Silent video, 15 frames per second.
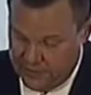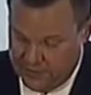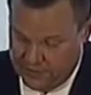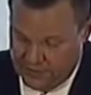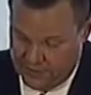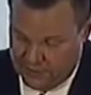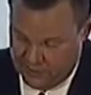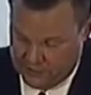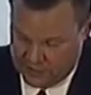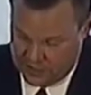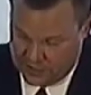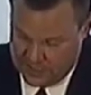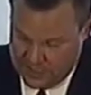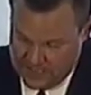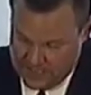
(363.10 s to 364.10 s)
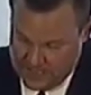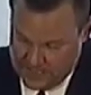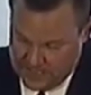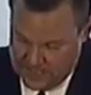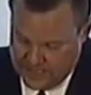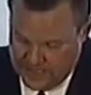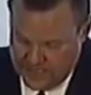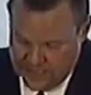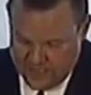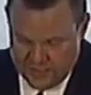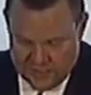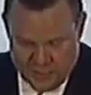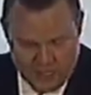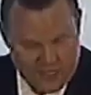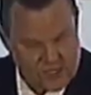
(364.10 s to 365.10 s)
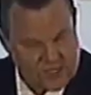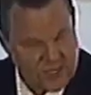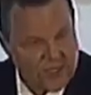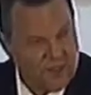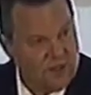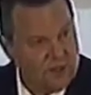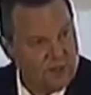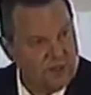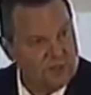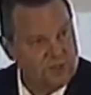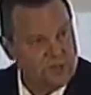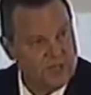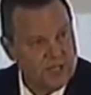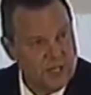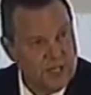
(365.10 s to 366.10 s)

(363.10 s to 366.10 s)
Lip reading: do great work, it's in those